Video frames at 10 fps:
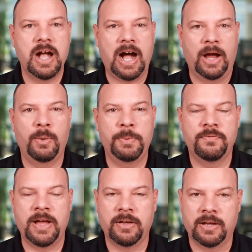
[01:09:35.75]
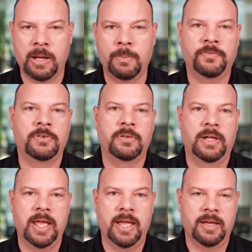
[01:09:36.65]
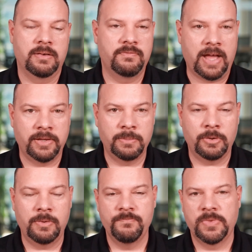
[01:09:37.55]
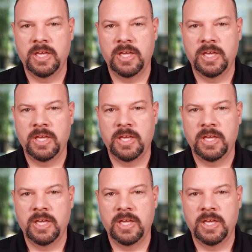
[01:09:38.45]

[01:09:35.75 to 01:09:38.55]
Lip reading: I hope you found it helpful and valuable.